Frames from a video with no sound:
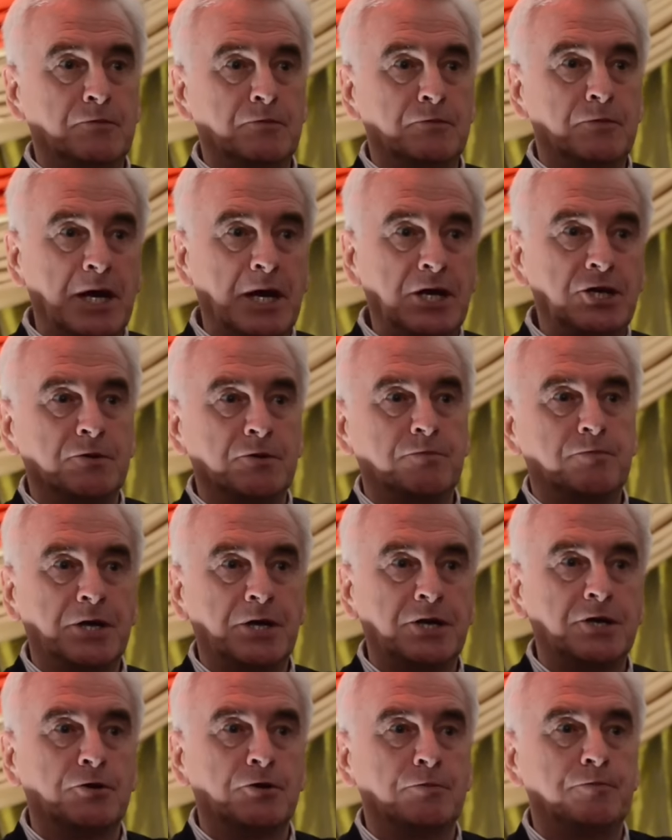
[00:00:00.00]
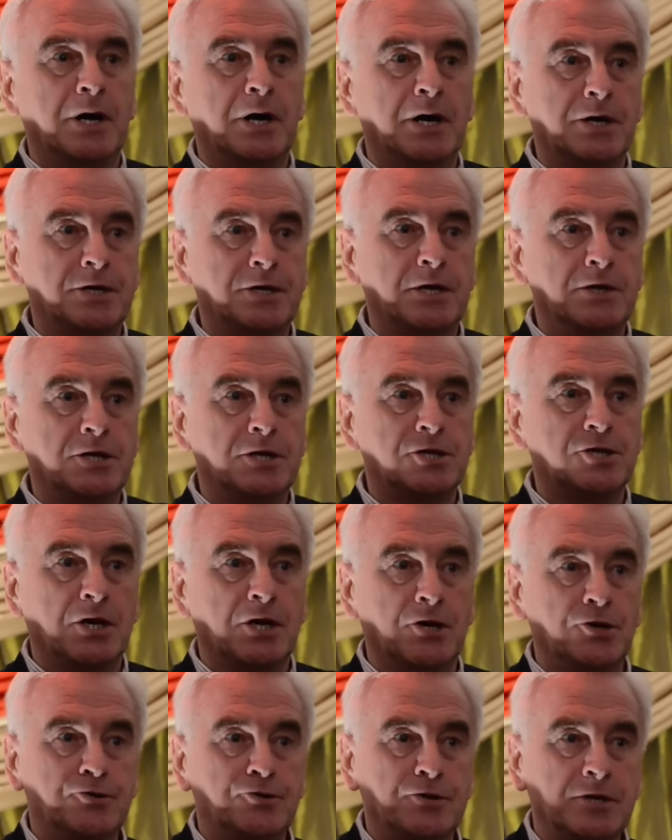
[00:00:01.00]
major political party in this
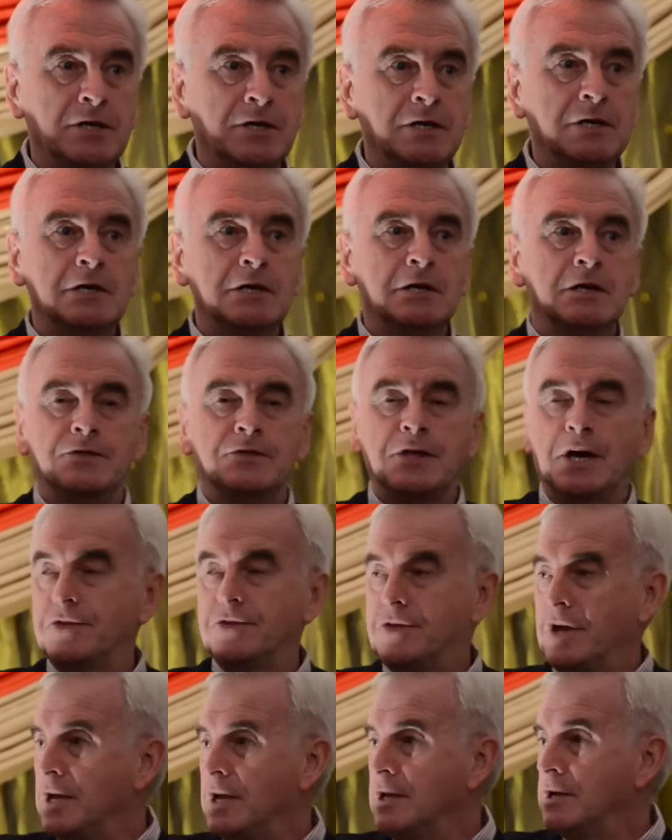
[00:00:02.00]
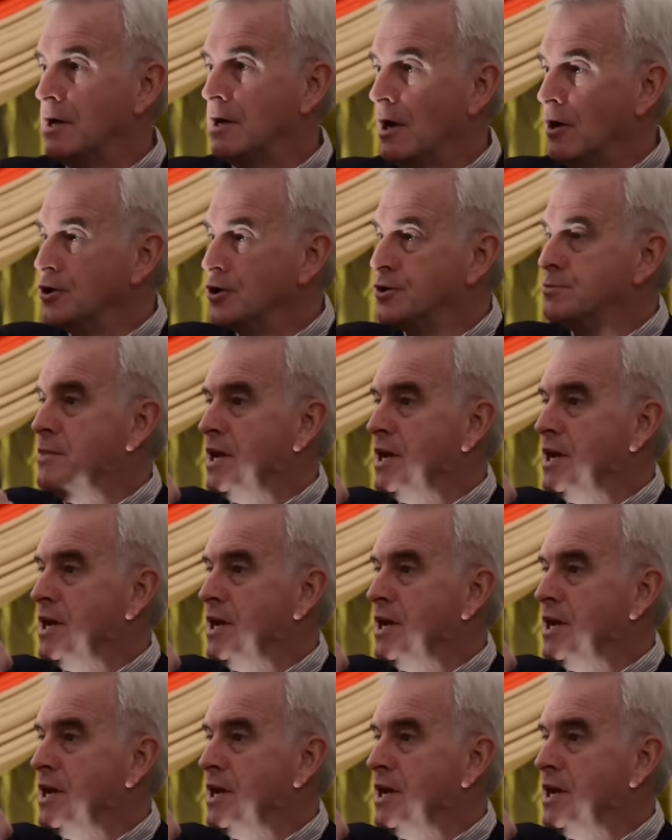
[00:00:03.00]
country, that then holds